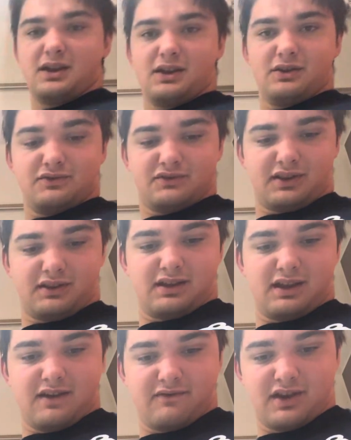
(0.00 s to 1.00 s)
using
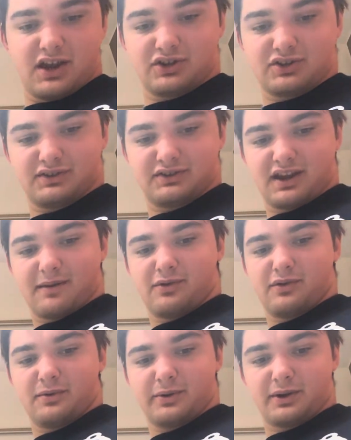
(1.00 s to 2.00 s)
the aviation example
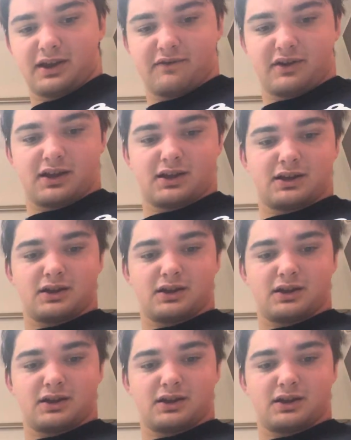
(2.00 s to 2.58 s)
we were giving,